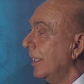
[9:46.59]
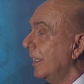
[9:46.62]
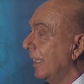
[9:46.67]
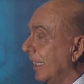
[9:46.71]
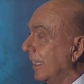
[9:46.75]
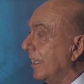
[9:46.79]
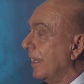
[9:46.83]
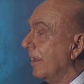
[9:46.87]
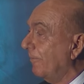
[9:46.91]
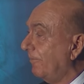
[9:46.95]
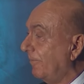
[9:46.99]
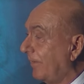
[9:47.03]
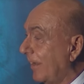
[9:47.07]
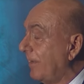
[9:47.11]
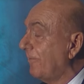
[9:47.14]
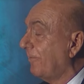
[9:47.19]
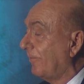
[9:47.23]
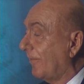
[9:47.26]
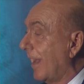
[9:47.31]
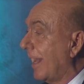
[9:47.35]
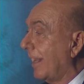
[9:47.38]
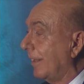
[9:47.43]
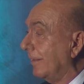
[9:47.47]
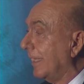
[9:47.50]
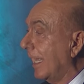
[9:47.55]
in the V
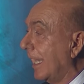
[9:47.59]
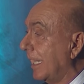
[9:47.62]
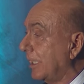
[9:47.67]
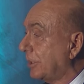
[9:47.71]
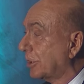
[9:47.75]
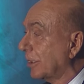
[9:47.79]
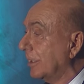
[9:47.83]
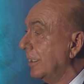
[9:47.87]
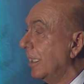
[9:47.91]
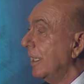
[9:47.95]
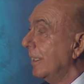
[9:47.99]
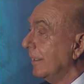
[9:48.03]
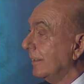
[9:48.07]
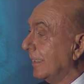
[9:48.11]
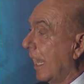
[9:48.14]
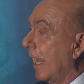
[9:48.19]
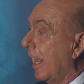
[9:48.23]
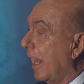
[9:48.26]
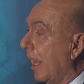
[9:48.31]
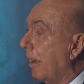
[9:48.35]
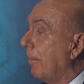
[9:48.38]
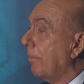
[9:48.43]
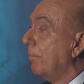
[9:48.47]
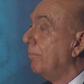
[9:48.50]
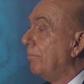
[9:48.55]
Foundation to
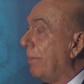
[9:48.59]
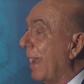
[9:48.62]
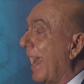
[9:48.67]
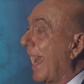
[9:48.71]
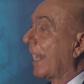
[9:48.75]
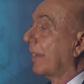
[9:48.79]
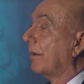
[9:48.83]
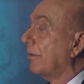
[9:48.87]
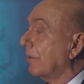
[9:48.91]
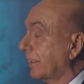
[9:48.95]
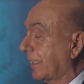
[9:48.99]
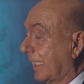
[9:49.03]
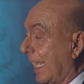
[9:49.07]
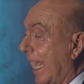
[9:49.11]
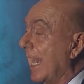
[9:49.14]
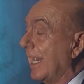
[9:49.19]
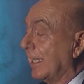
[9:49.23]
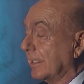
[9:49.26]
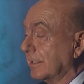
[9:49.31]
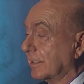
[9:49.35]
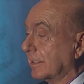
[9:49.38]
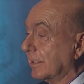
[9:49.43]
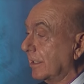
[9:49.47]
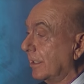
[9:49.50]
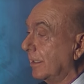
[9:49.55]
help battle
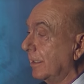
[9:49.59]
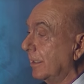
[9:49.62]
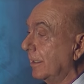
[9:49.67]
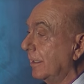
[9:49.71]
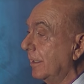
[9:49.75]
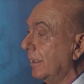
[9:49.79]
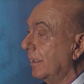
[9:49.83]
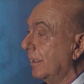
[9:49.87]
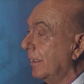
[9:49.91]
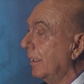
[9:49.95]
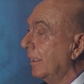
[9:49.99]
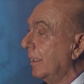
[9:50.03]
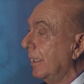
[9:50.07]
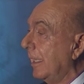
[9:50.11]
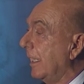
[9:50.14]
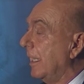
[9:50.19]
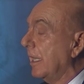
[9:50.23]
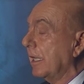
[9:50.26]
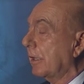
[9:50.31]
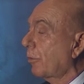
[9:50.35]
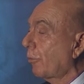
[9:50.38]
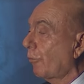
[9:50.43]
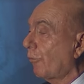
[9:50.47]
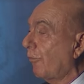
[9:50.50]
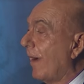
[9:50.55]
cancer. And
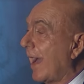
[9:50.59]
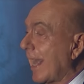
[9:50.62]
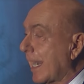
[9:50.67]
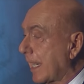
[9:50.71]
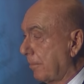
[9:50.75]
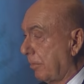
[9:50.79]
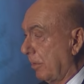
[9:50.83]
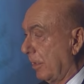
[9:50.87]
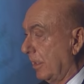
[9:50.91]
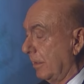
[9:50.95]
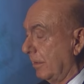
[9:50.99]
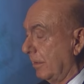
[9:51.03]
incredible.